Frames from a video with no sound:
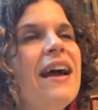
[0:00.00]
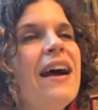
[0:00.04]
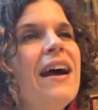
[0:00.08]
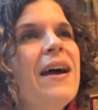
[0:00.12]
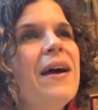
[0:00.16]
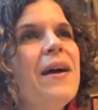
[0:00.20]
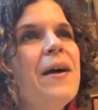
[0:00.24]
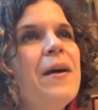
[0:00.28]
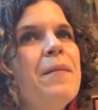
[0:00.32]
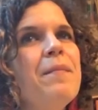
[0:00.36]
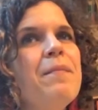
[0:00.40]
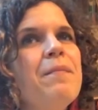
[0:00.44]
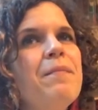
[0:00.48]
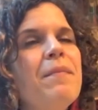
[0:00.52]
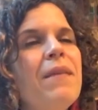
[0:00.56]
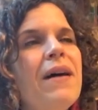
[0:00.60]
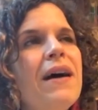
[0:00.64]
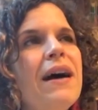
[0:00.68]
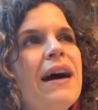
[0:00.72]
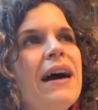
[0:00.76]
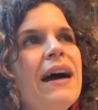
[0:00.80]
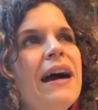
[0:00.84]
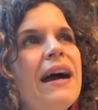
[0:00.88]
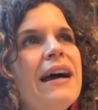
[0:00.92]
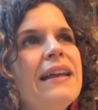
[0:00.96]
And
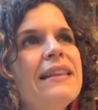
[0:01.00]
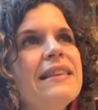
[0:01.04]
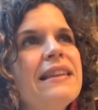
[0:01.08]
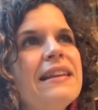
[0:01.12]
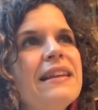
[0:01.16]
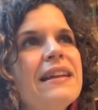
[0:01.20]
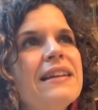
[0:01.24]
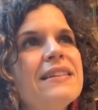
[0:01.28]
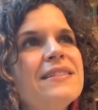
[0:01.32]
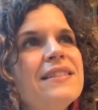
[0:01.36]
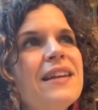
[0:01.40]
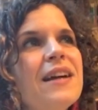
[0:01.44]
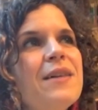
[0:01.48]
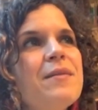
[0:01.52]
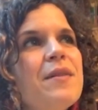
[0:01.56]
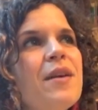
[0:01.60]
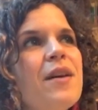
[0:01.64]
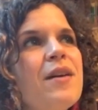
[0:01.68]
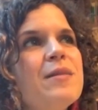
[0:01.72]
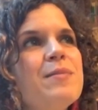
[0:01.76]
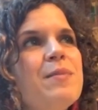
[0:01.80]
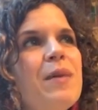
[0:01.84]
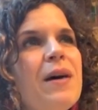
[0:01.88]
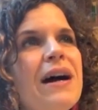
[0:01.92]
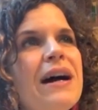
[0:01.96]
then as time
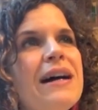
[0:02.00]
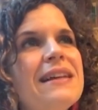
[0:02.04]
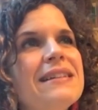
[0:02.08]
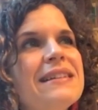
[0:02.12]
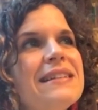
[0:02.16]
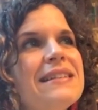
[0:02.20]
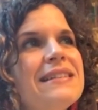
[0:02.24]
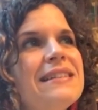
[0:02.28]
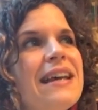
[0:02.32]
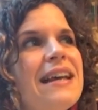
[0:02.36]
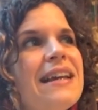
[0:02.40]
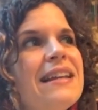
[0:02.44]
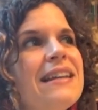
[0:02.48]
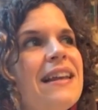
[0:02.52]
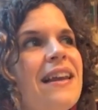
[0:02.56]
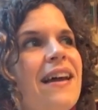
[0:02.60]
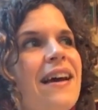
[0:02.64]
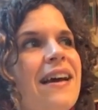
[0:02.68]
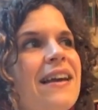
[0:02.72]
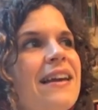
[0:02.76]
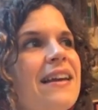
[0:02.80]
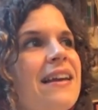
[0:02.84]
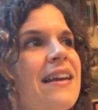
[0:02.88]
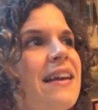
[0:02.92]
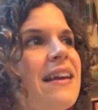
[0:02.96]
goes by, as I said,
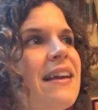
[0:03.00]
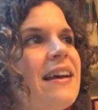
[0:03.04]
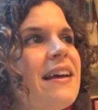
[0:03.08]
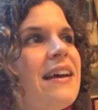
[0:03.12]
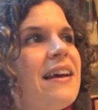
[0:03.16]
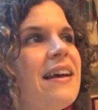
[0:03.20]
like,